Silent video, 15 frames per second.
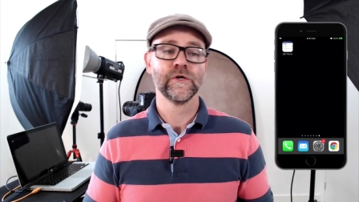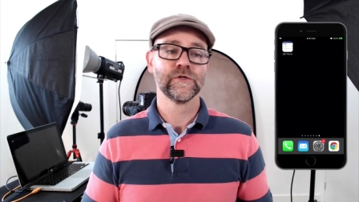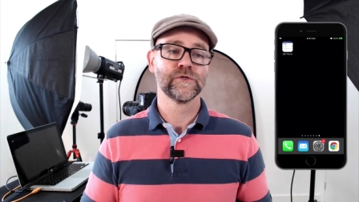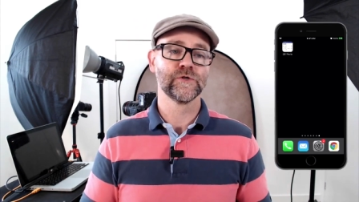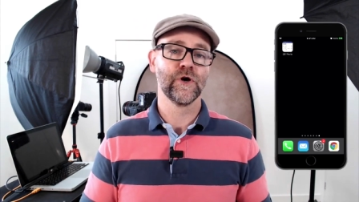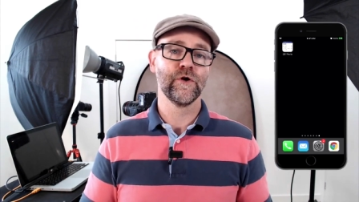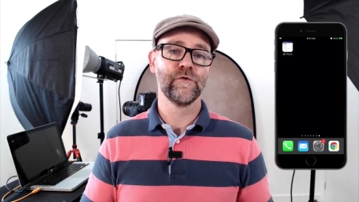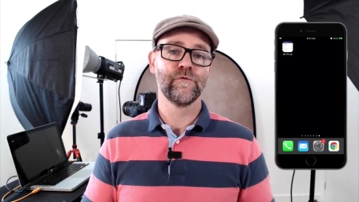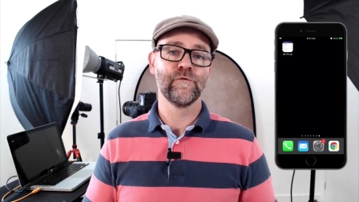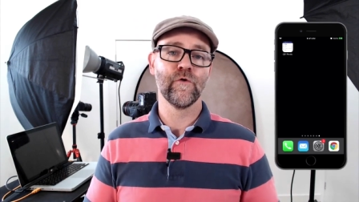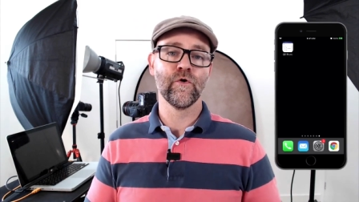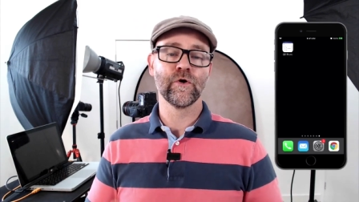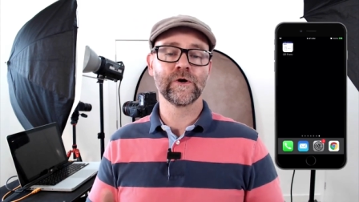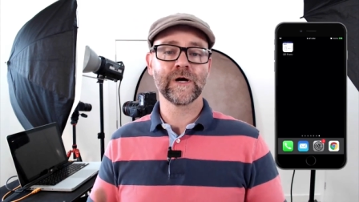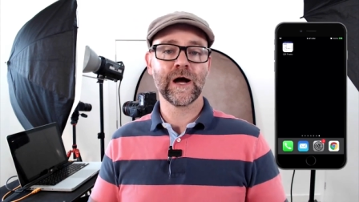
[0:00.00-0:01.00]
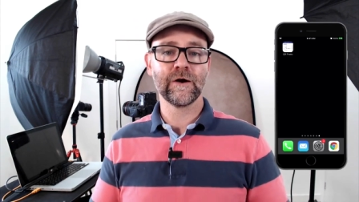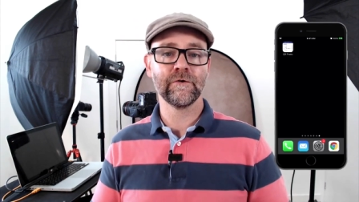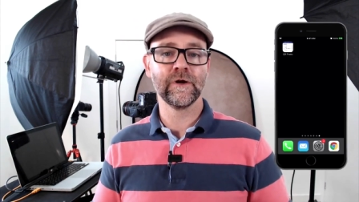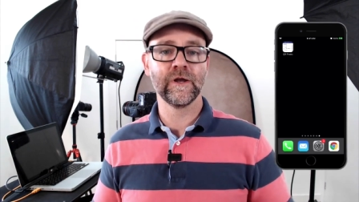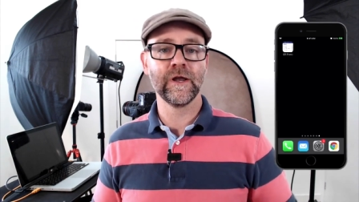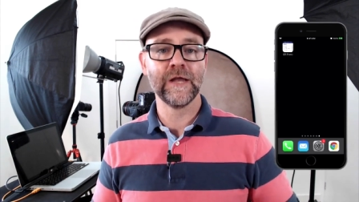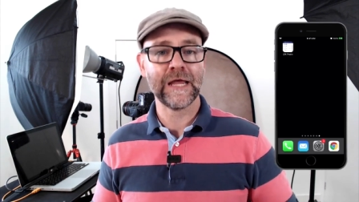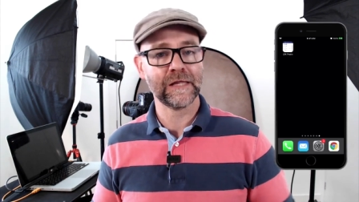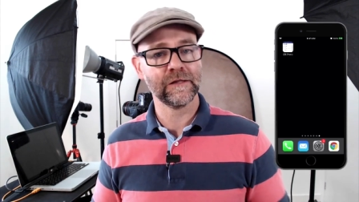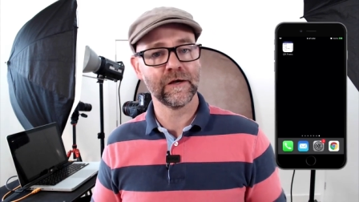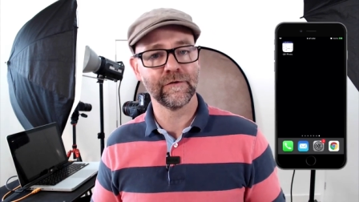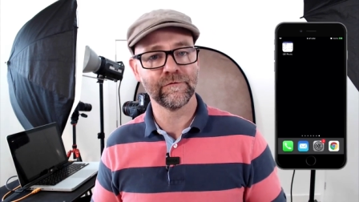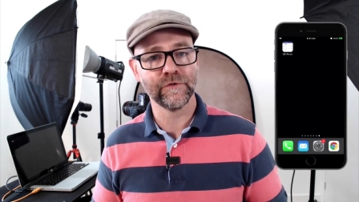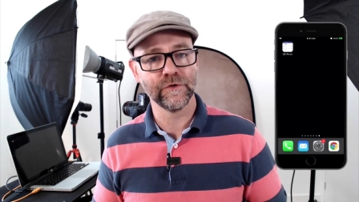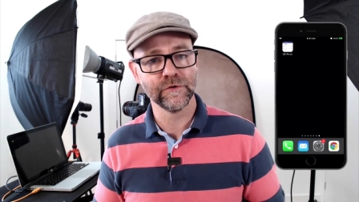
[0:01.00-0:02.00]
So for current
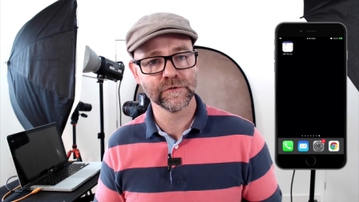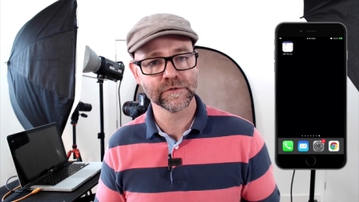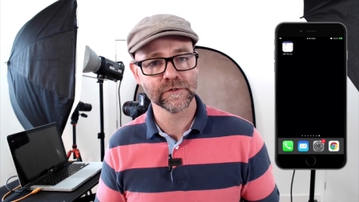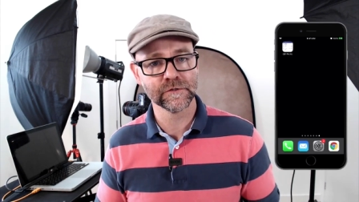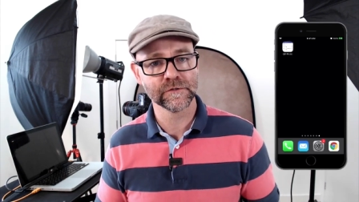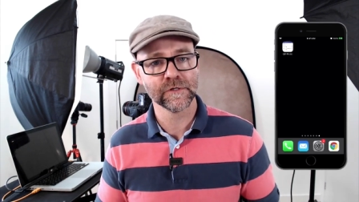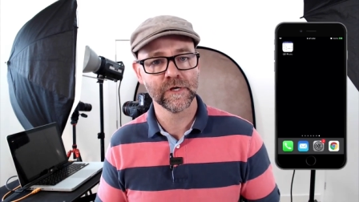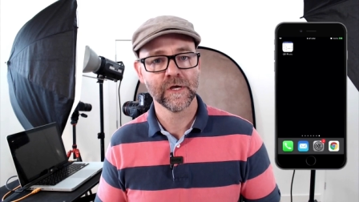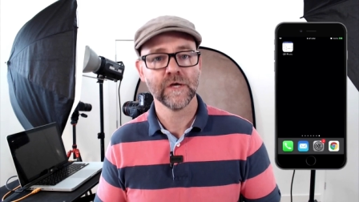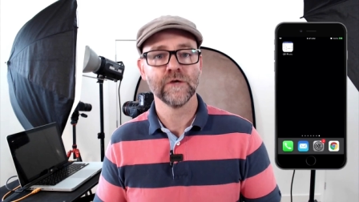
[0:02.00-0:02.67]
NetLife users,